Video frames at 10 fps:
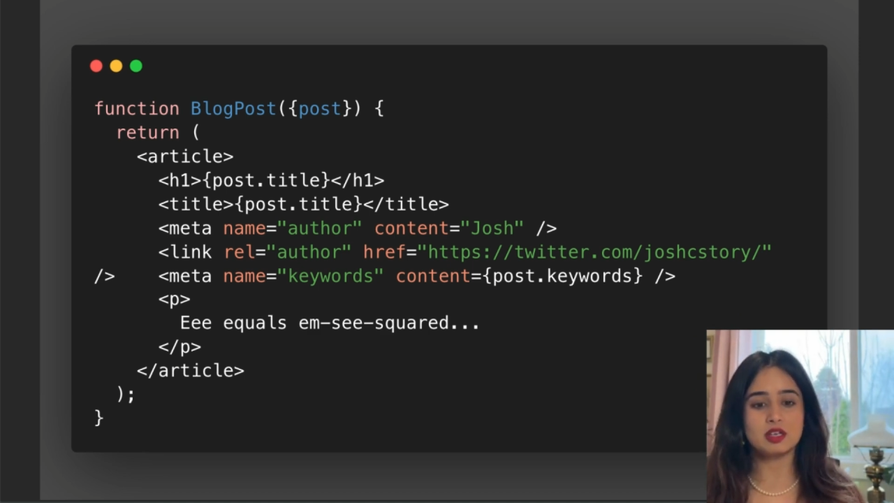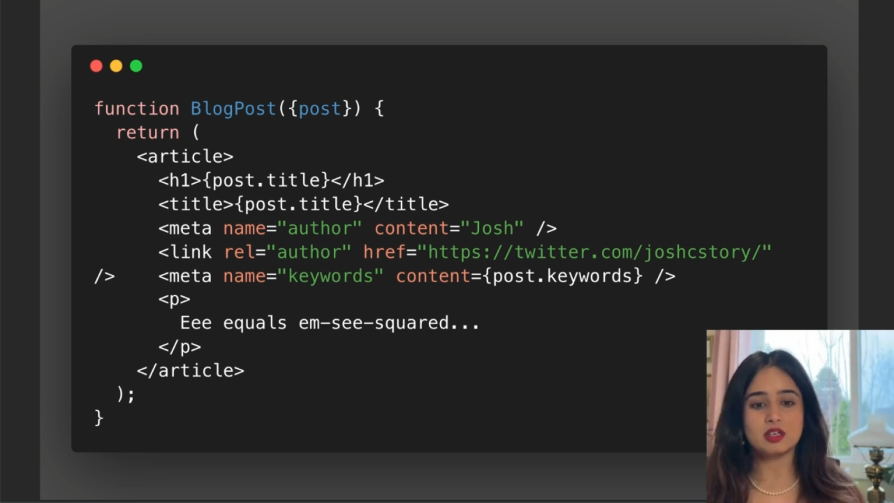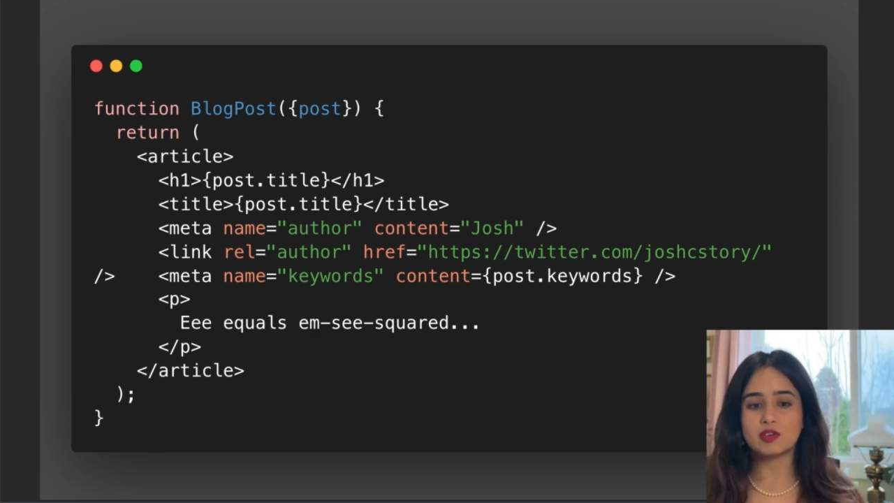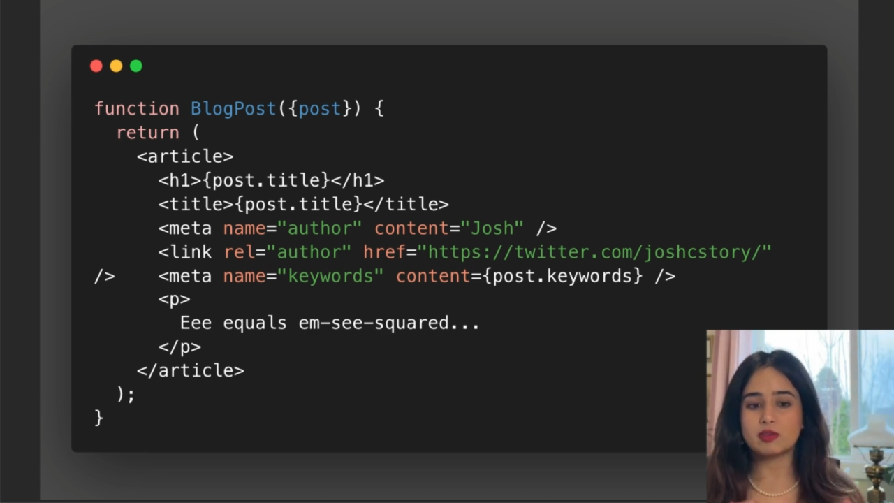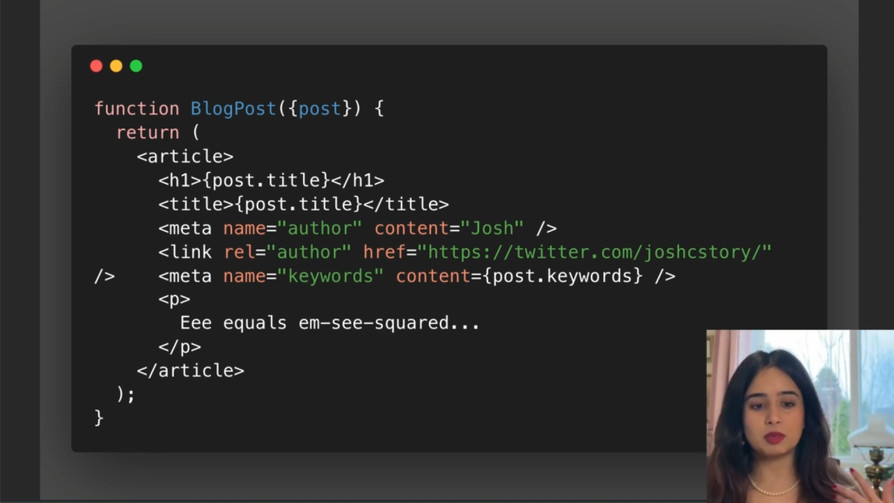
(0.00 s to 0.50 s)

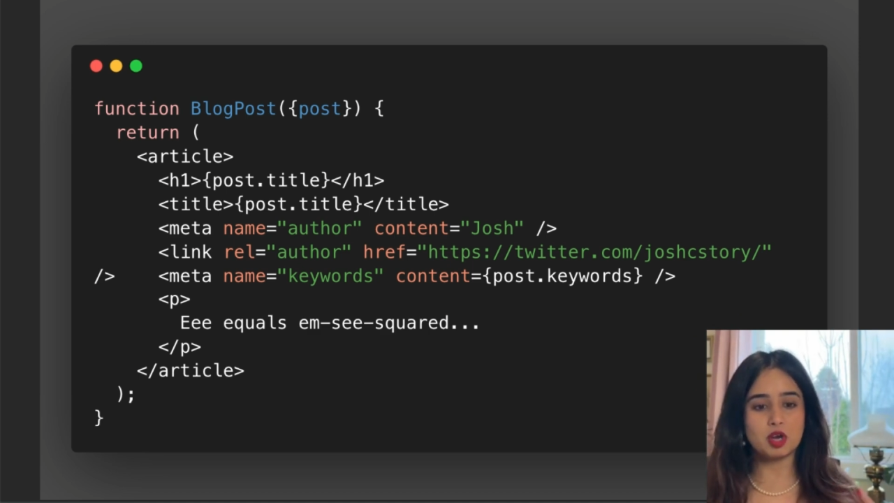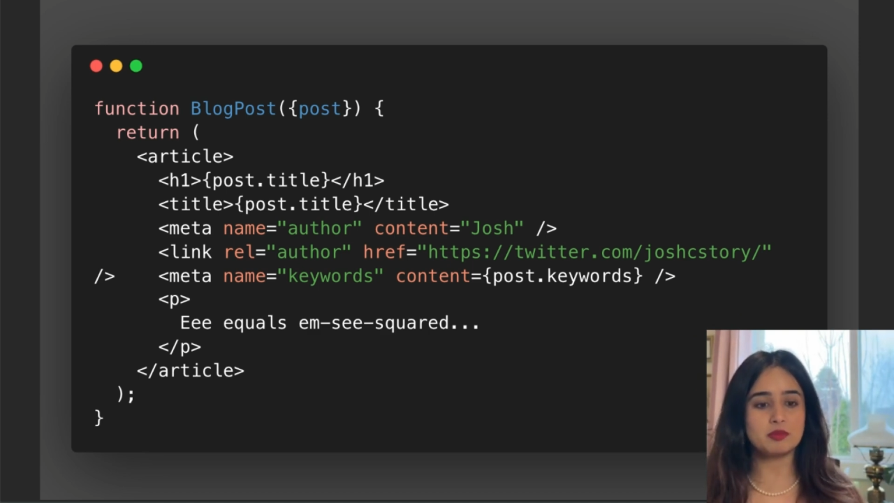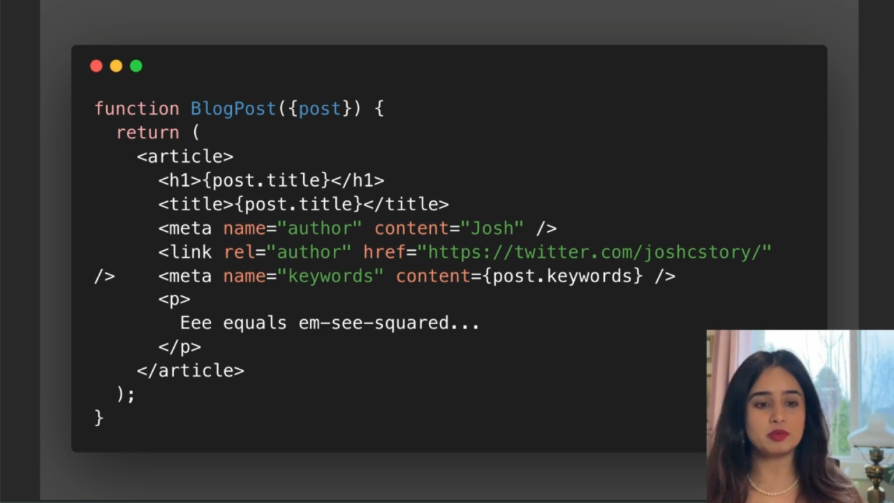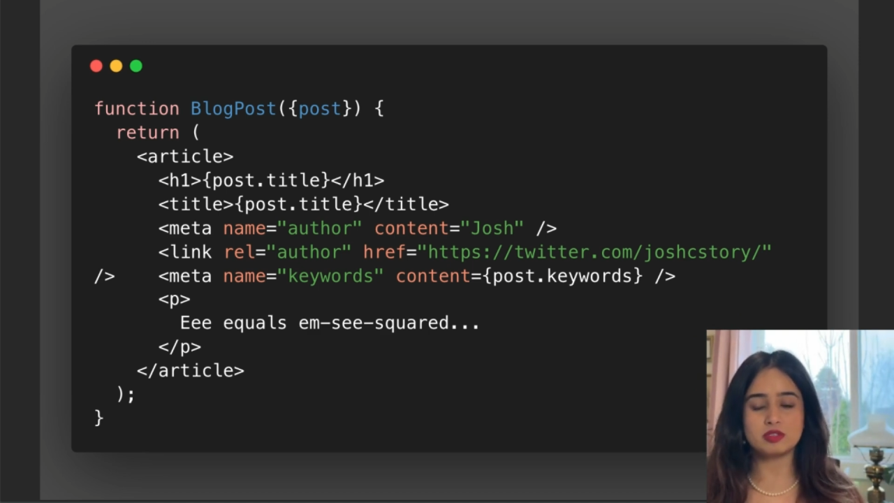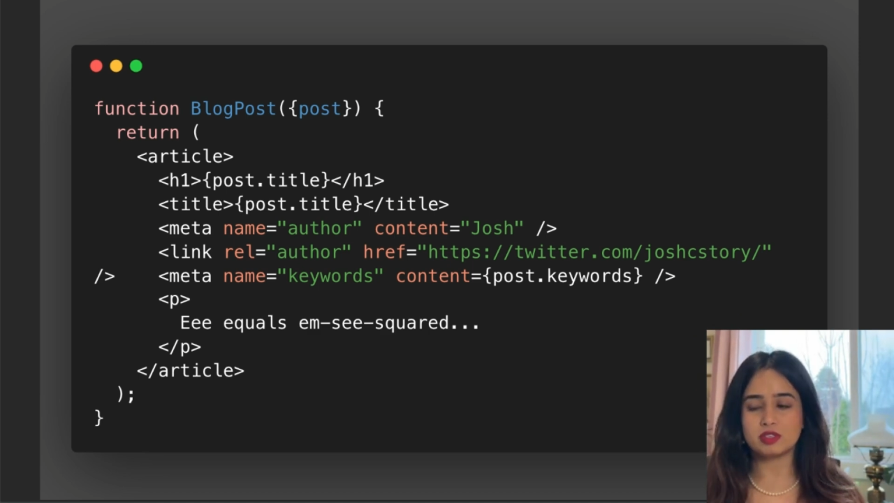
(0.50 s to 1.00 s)
you have a blog
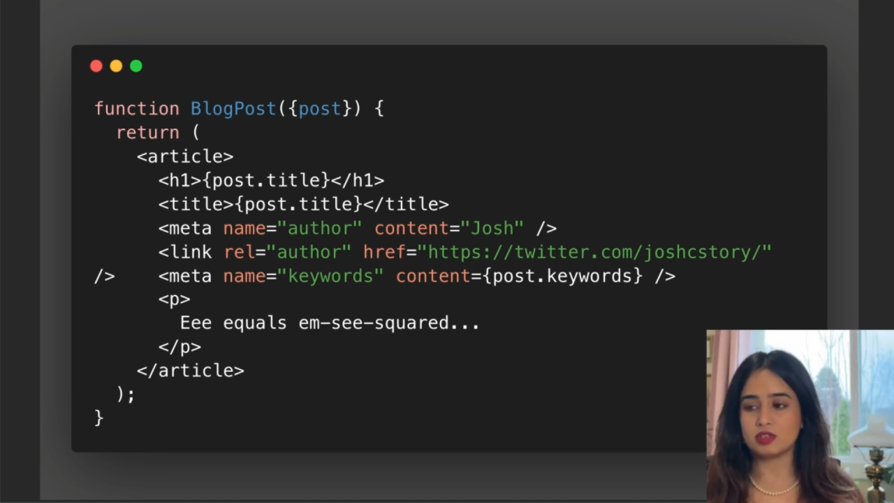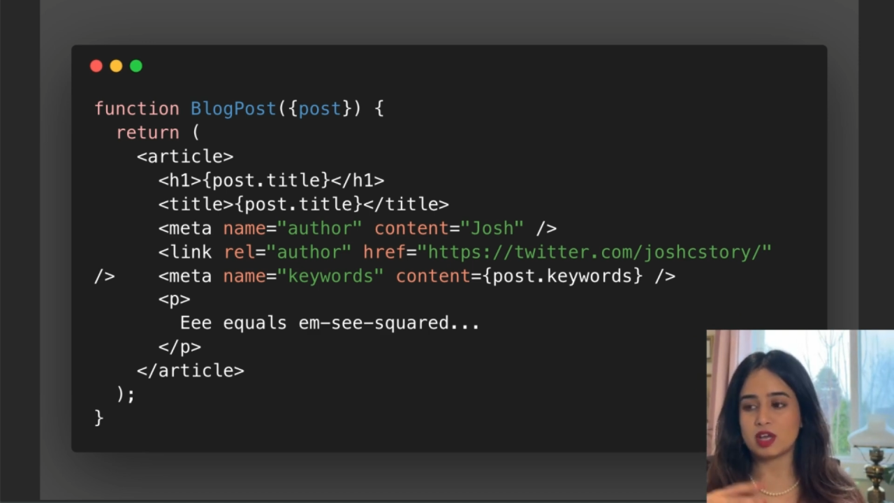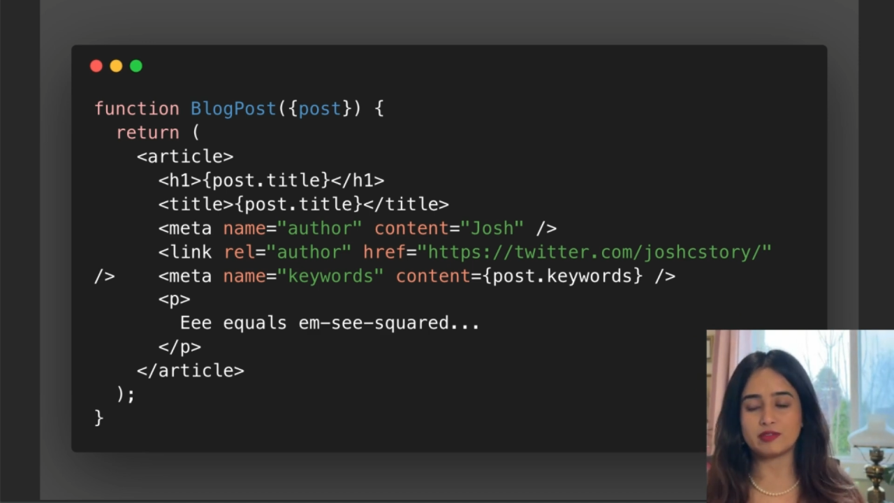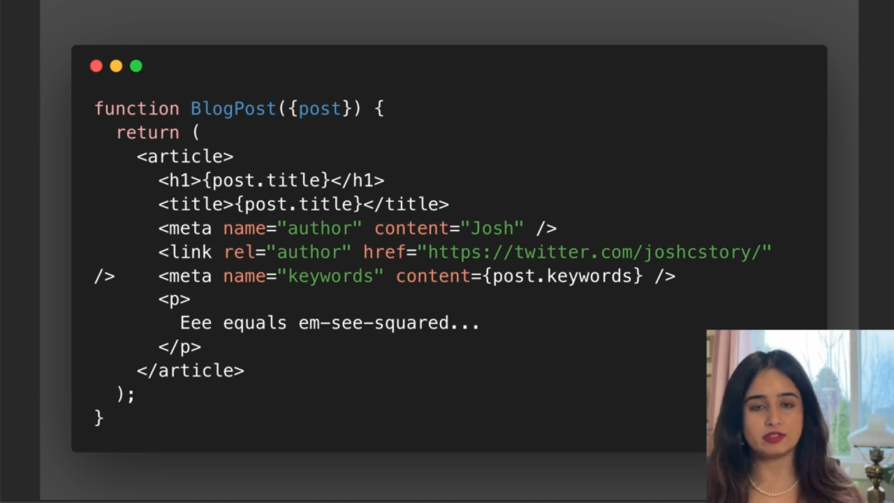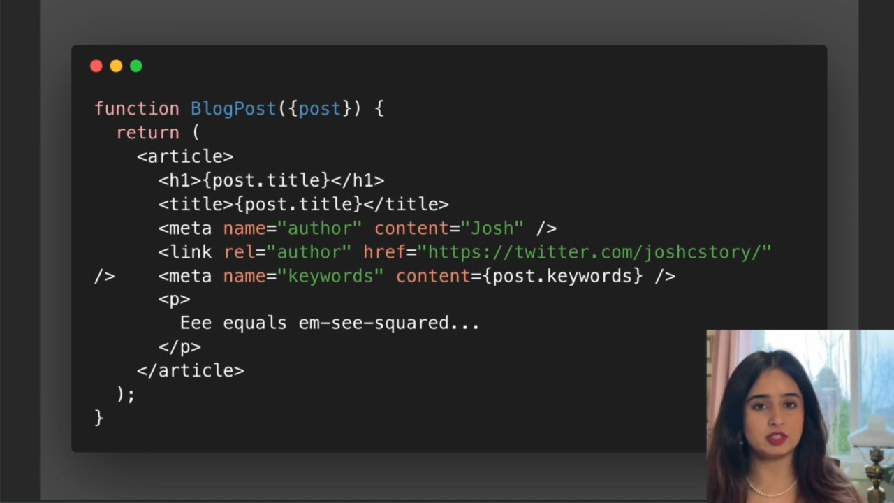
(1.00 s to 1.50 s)
post and you
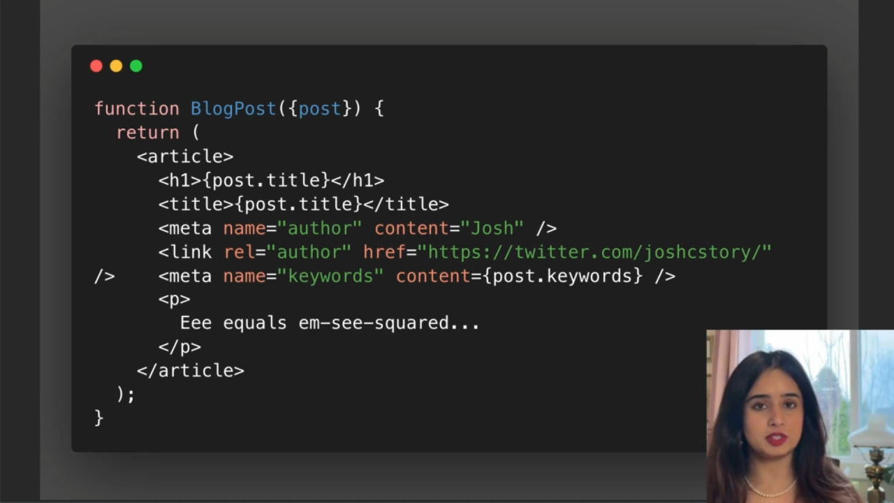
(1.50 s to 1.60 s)
have different